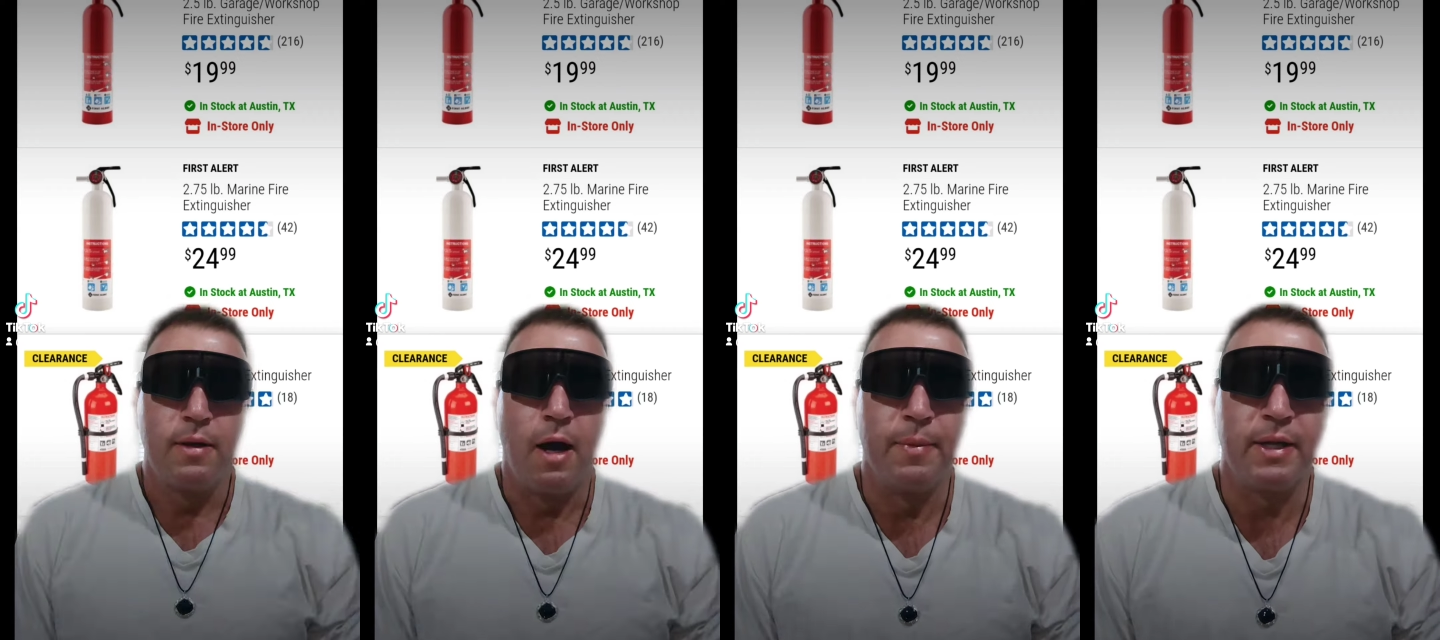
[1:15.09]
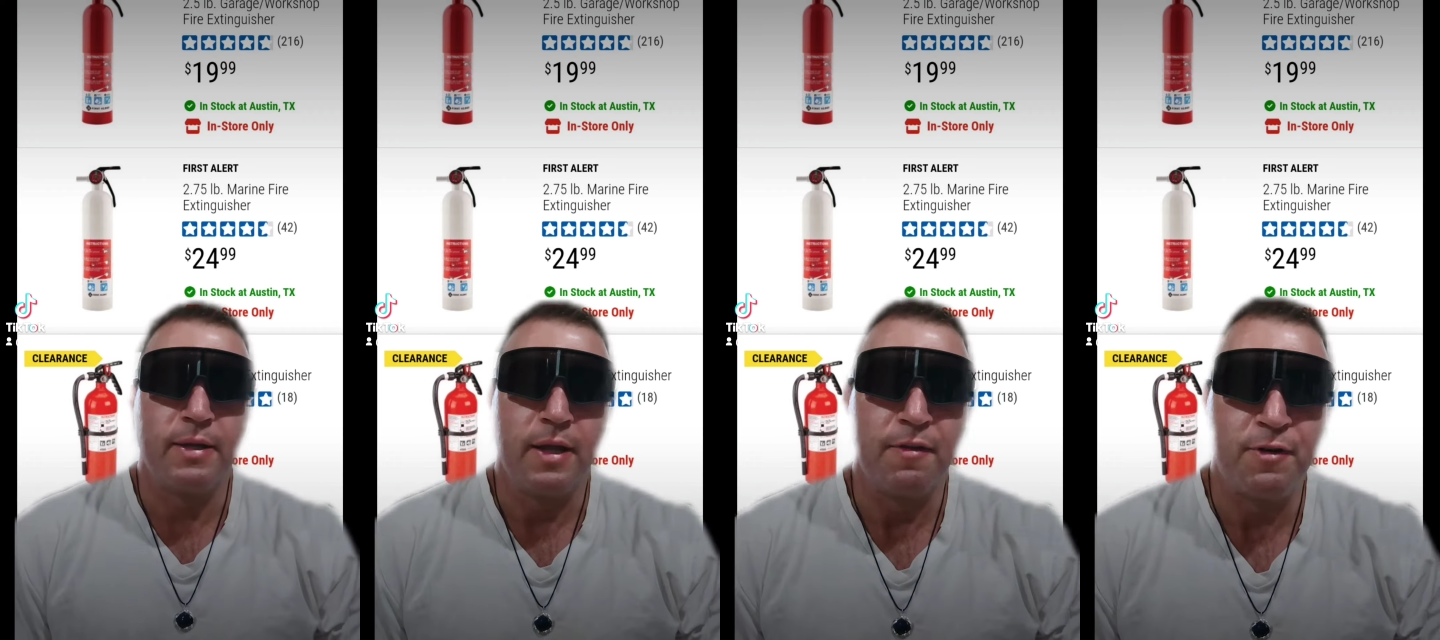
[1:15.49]
I
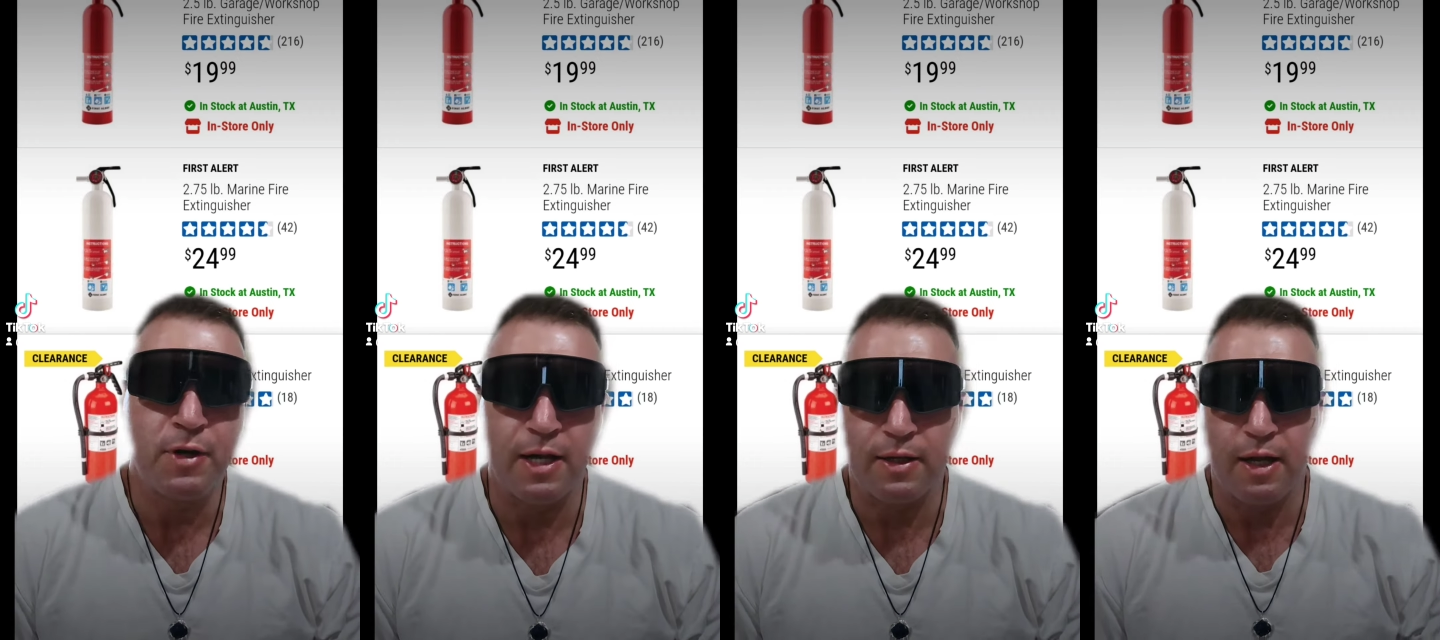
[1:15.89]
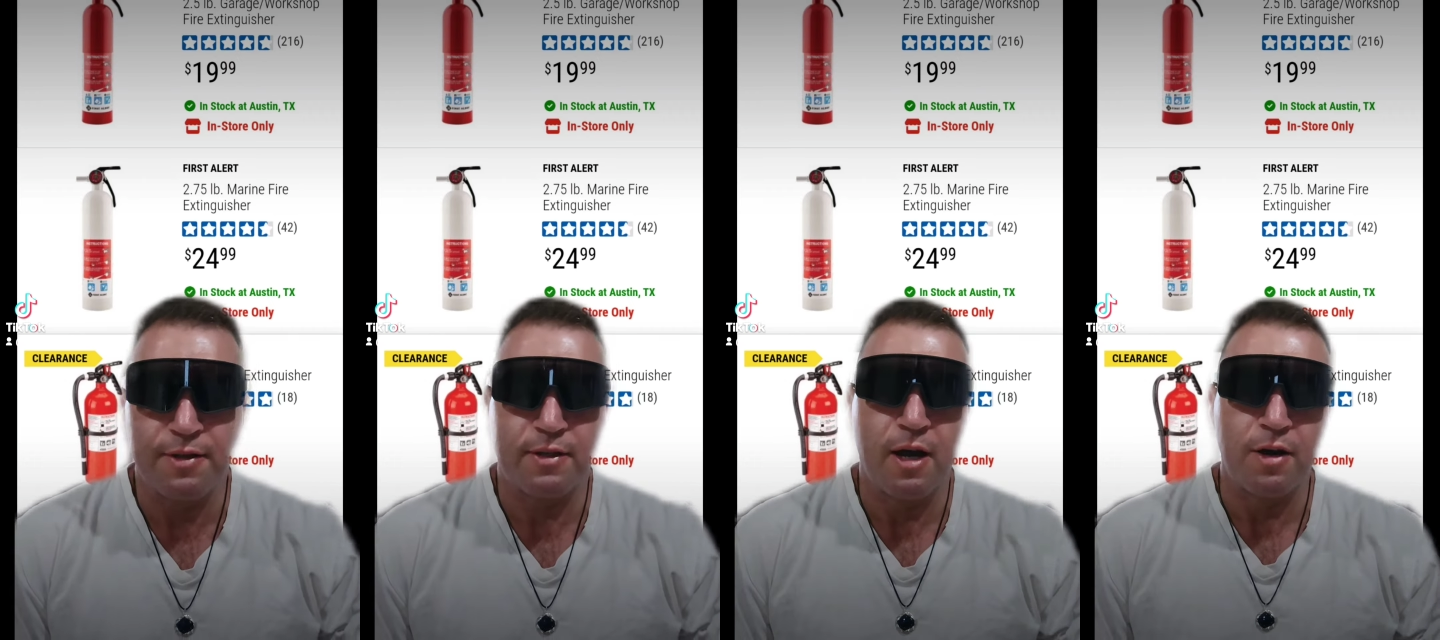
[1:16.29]
mean, if you got a
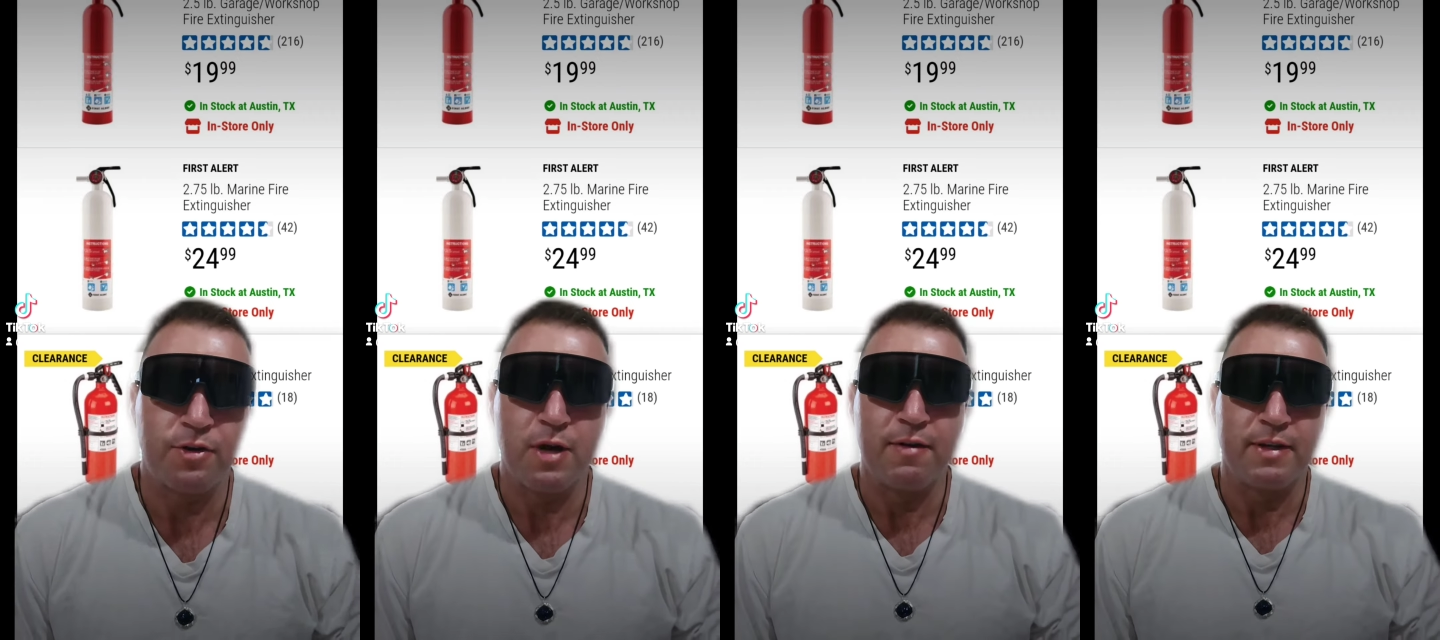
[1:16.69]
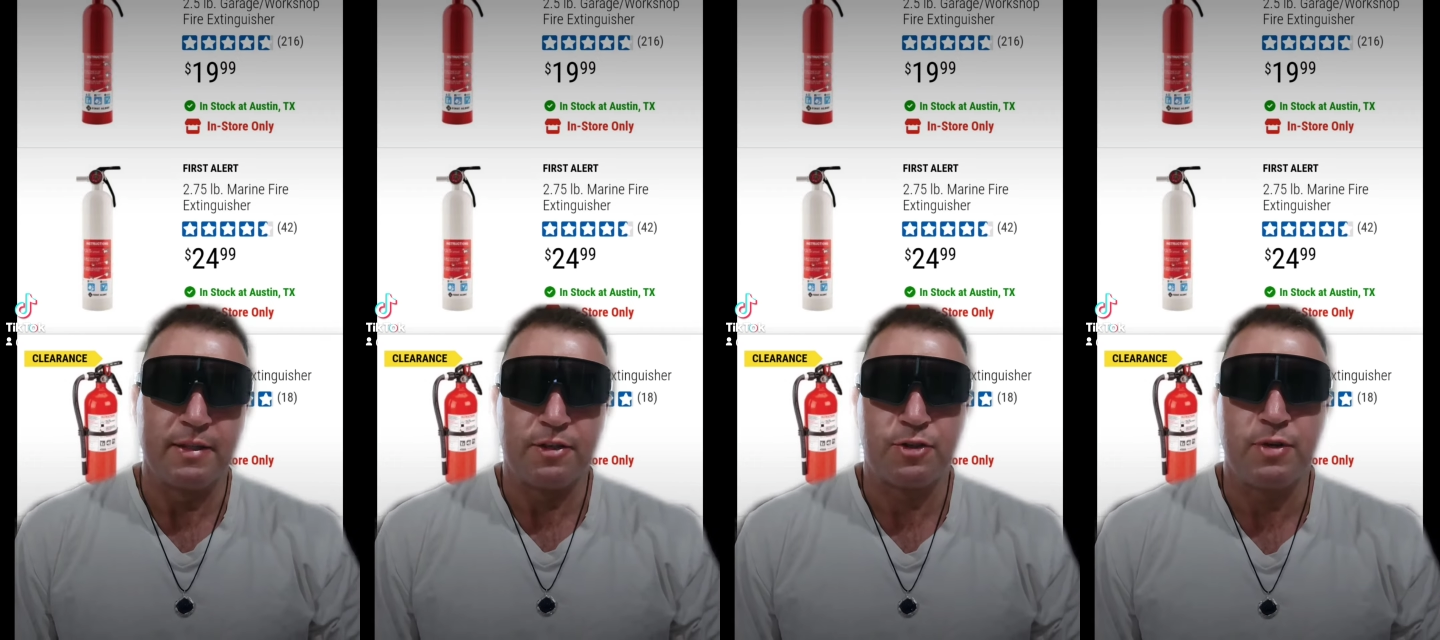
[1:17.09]
classic car and you're driving it on
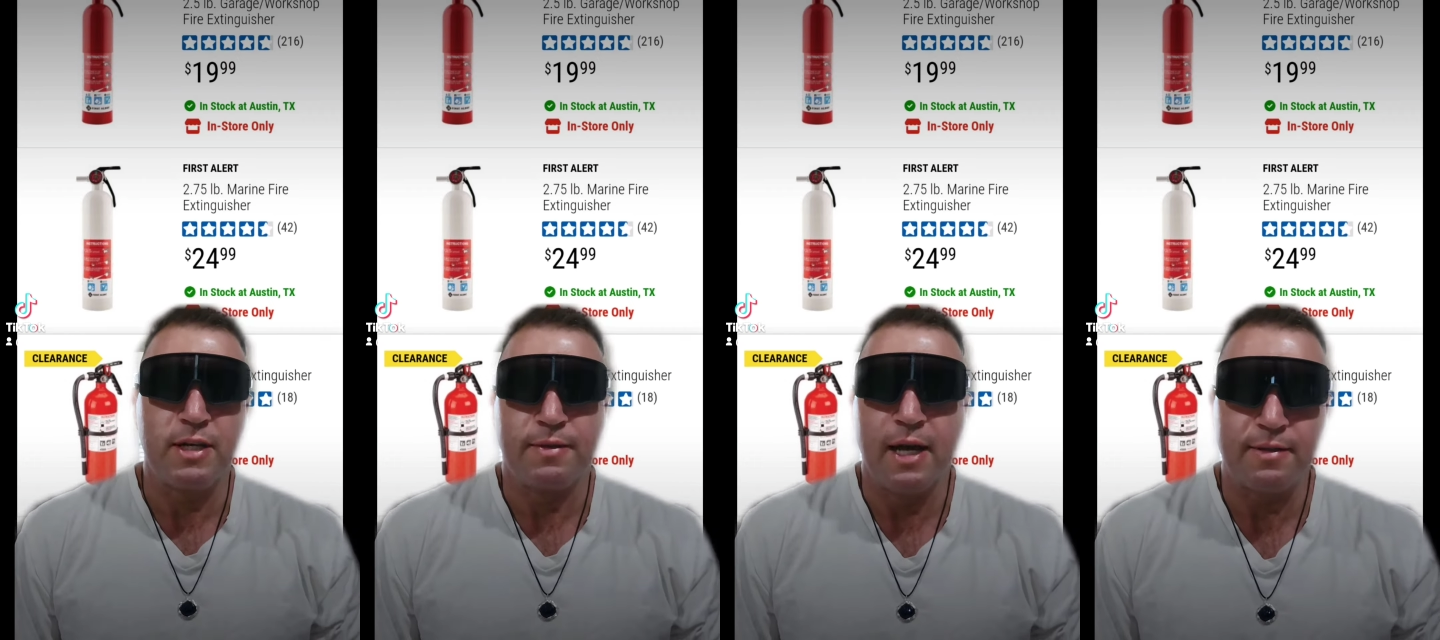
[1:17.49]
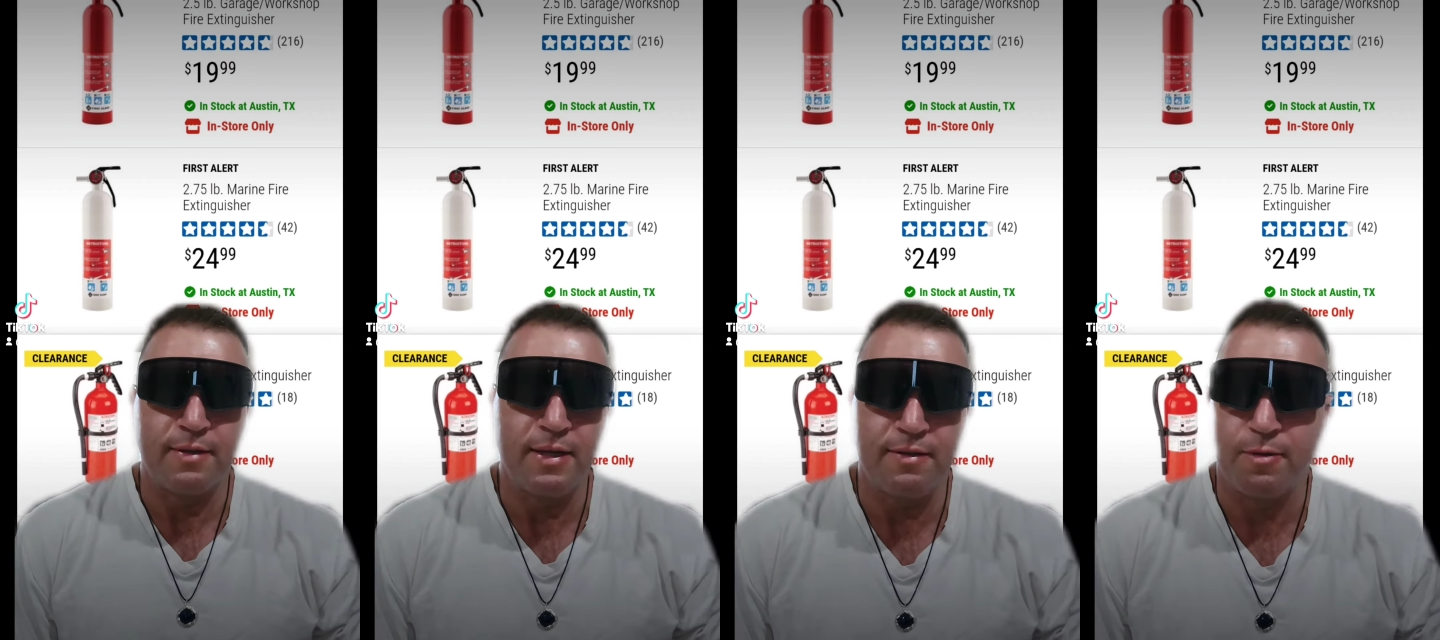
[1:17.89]
the street, that's
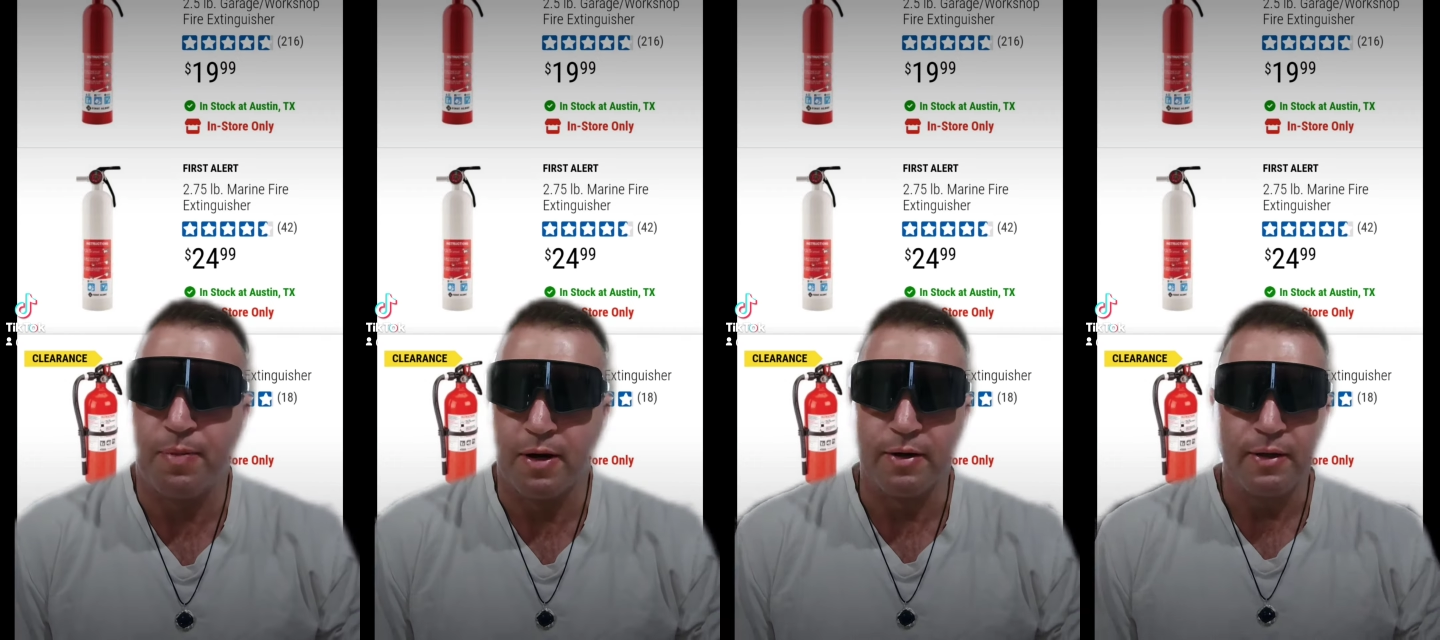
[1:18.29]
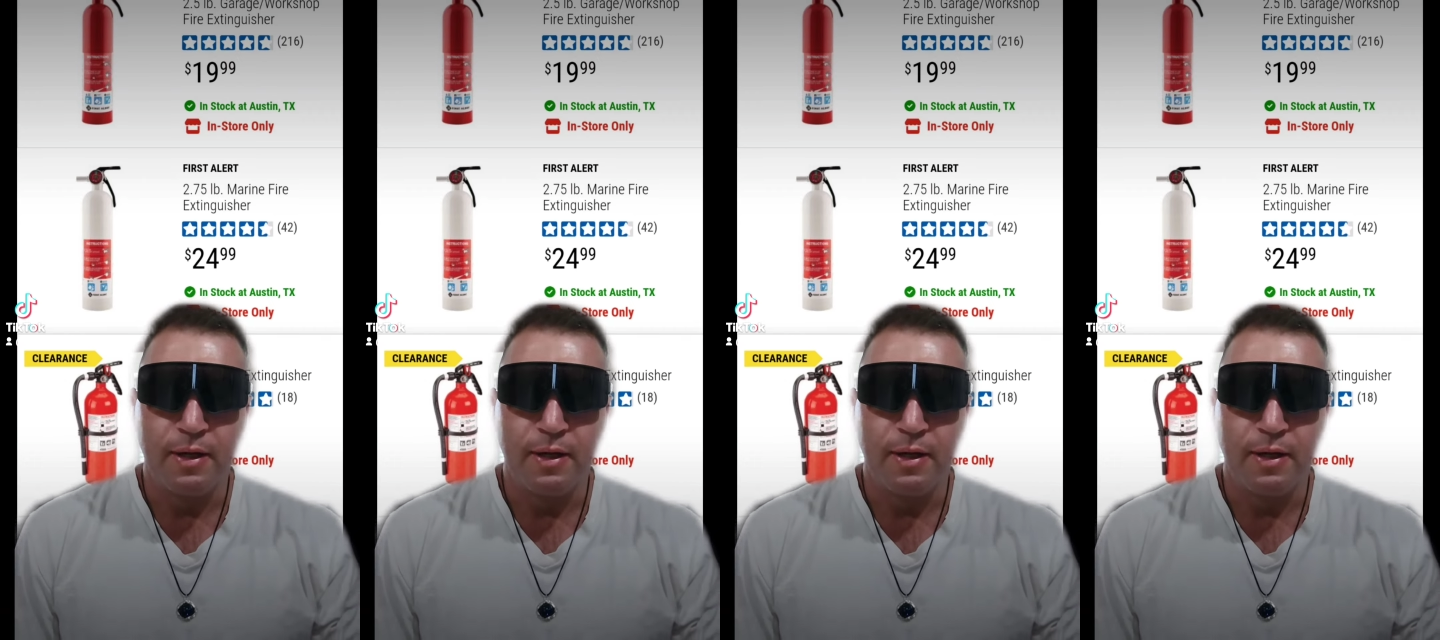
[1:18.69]
the easy part.